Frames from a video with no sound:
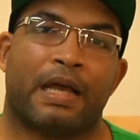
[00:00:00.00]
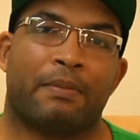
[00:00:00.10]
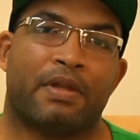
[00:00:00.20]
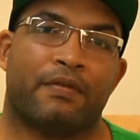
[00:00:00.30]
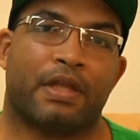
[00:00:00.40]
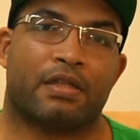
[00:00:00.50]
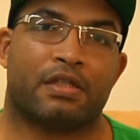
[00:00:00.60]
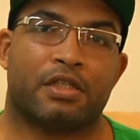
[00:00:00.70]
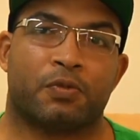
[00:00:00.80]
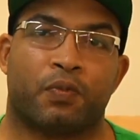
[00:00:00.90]
I believe
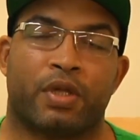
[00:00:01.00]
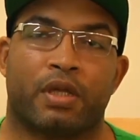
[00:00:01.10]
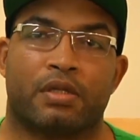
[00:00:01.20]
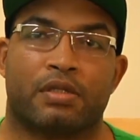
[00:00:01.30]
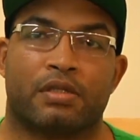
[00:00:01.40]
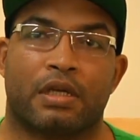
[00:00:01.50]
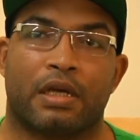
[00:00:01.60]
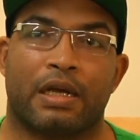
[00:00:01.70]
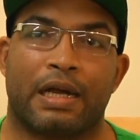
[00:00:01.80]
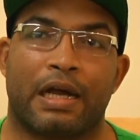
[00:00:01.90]
that Team Spriggs is
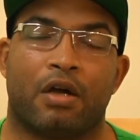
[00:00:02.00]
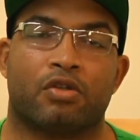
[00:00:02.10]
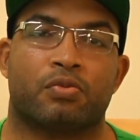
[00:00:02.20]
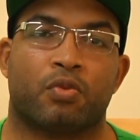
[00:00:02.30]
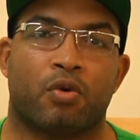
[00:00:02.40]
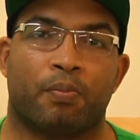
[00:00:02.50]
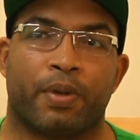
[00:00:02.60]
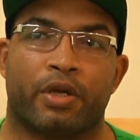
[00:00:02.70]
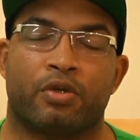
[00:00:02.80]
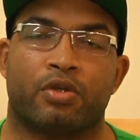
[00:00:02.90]
an awesome
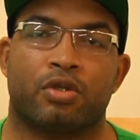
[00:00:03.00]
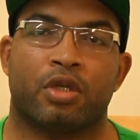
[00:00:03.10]
competitor.